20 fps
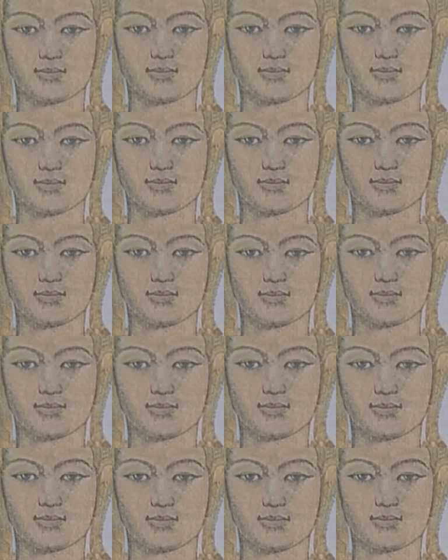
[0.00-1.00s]
Writing,
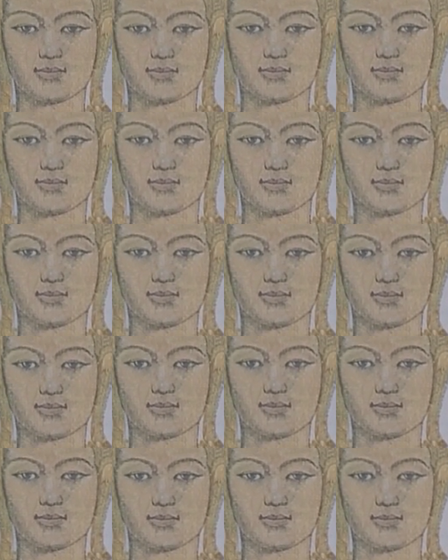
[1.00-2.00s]
so you get the
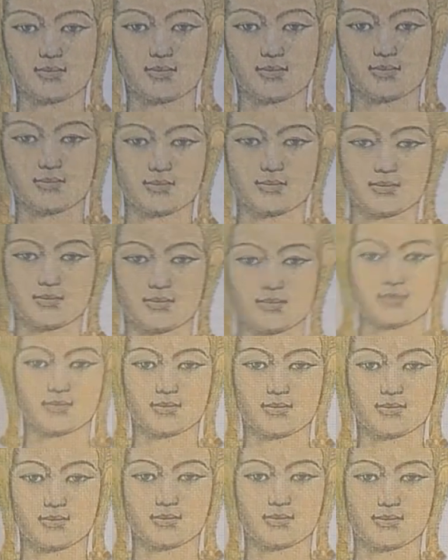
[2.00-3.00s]
modern and the older
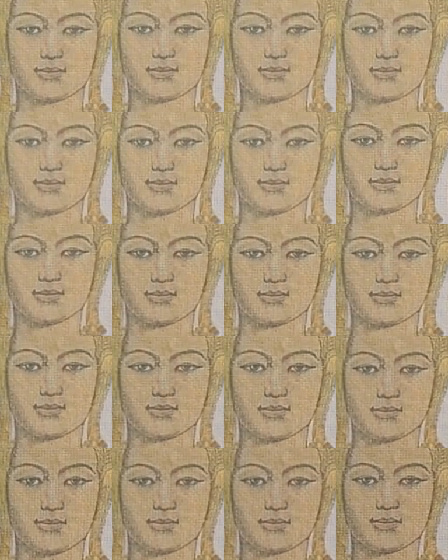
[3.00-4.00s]
version.
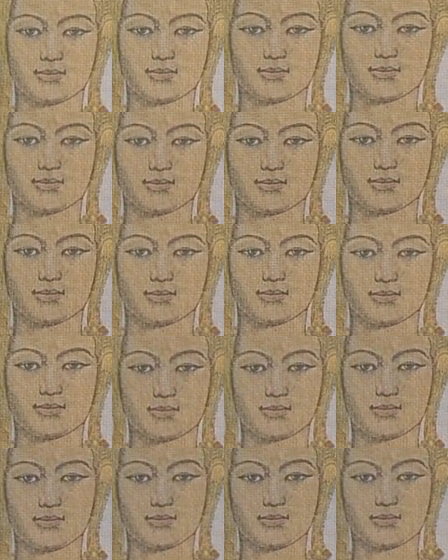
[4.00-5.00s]
And
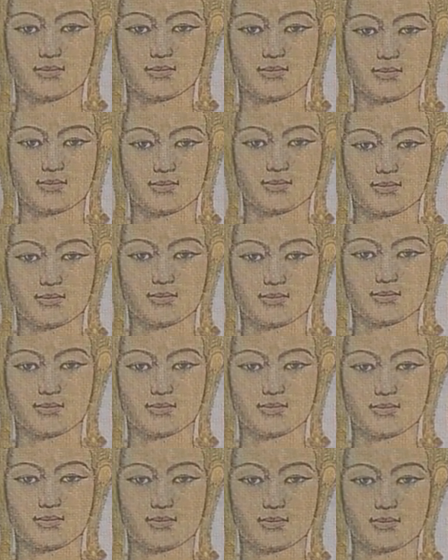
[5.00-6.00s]
this is probably
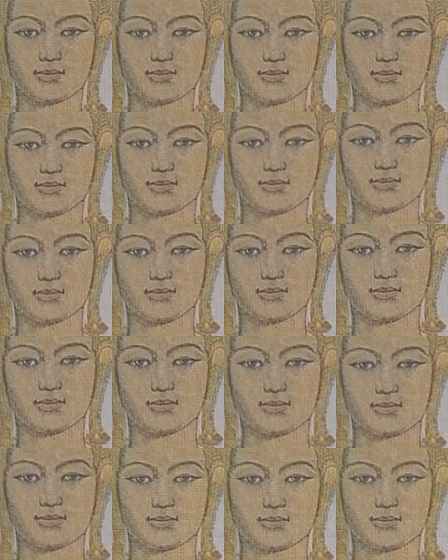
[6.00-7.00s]
Angkor, a
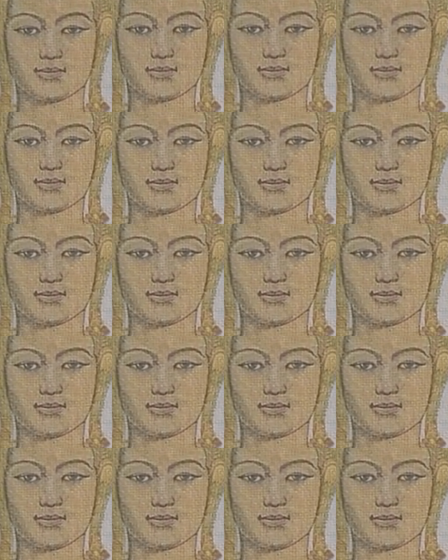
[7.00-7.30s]
temple,